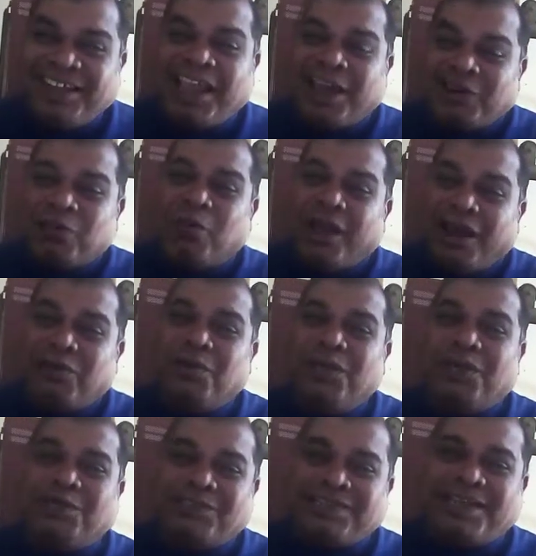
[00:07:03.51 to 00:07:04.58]
And you while away
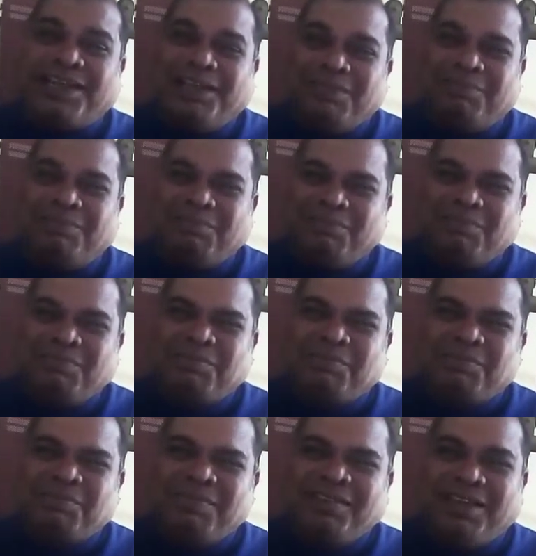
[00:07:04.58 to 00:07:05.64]
your time.
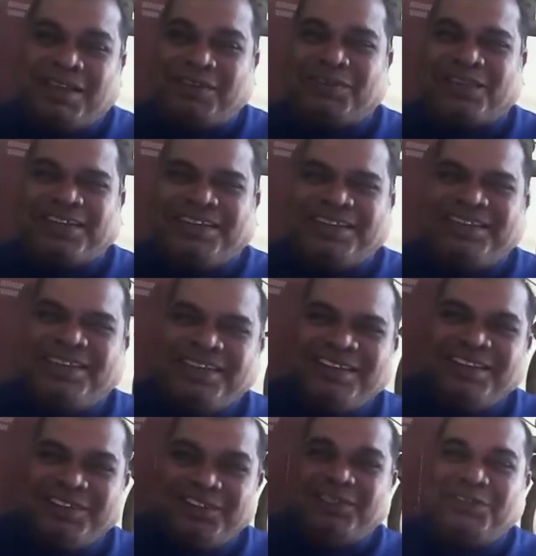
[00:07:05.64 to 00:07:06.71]
Okay?
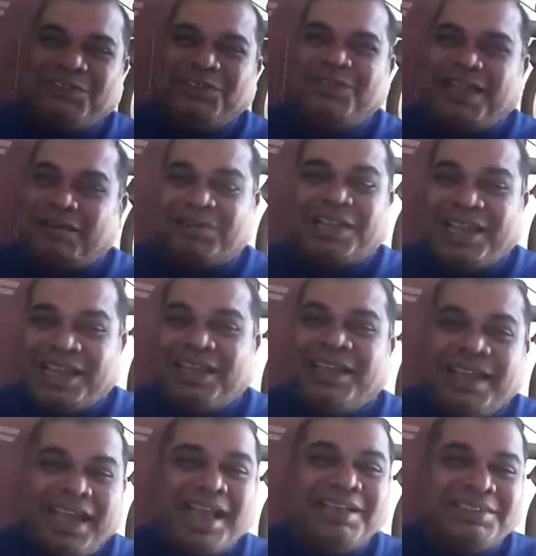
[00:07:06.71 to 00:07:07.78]
You do that.
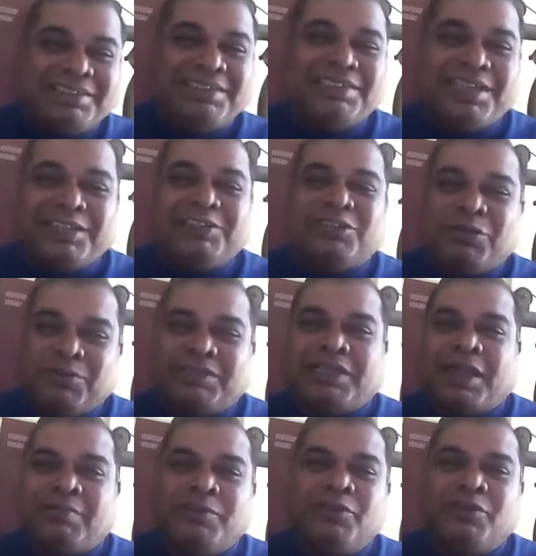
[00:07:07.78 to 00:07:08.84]
Because I see that so much
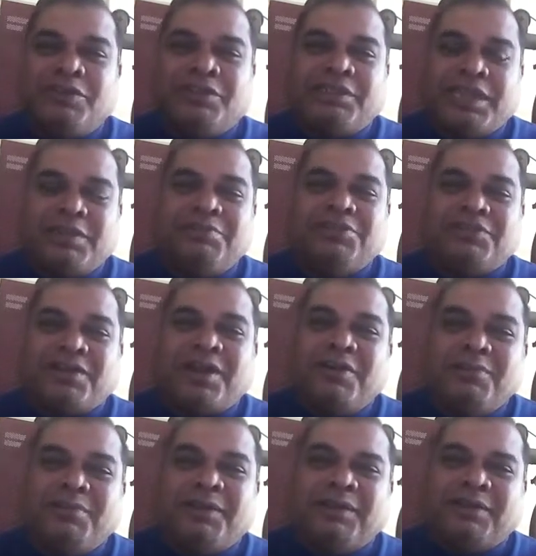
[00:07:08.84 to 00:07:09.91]
happening on the tables
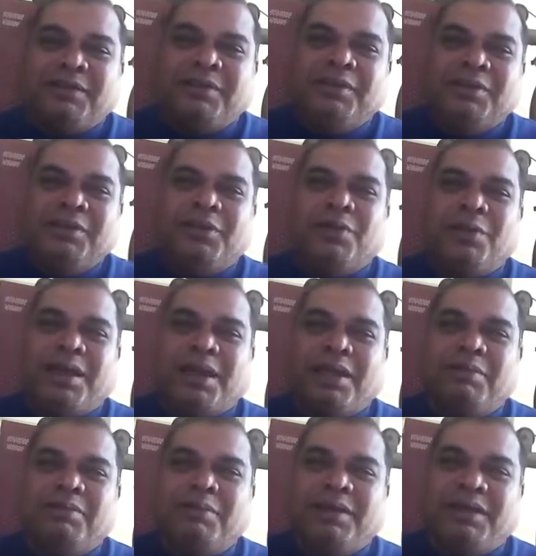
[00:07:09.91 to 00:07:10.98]
around me. When
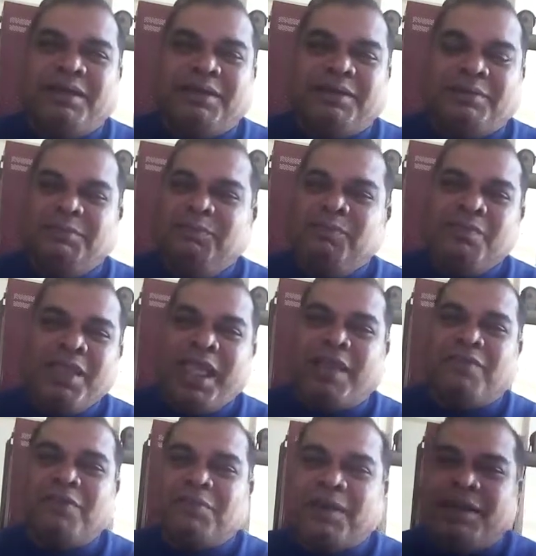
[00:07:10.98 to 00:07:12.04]
I'm
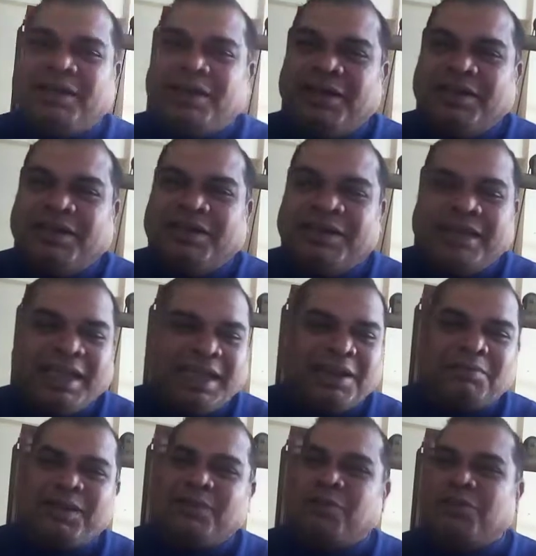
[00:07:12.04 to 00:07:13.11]
having my dinner. And
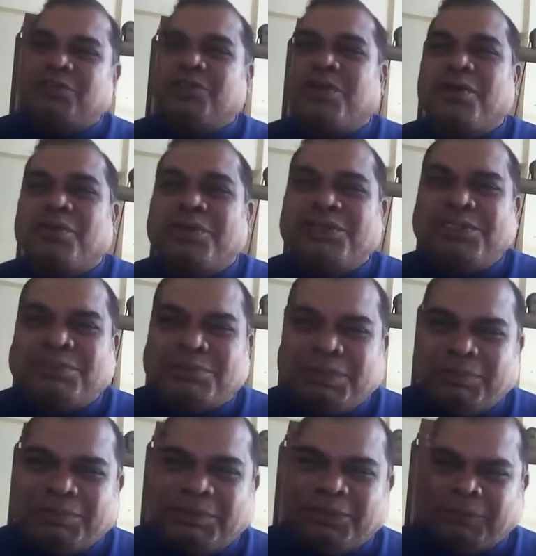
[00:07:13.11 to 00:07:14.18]
I'm like, what's wrong with these
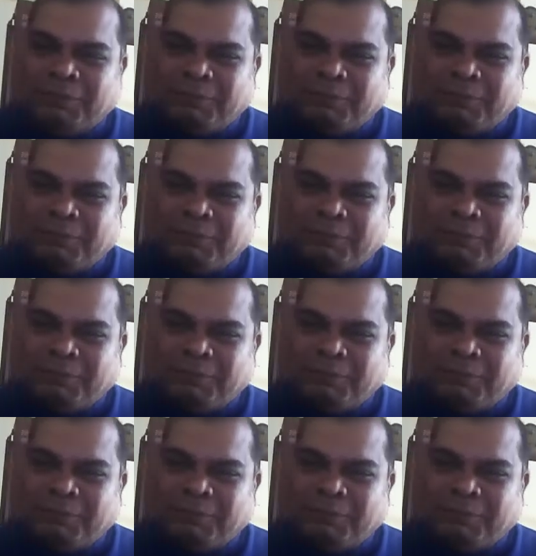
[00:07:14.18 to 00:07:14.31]
people?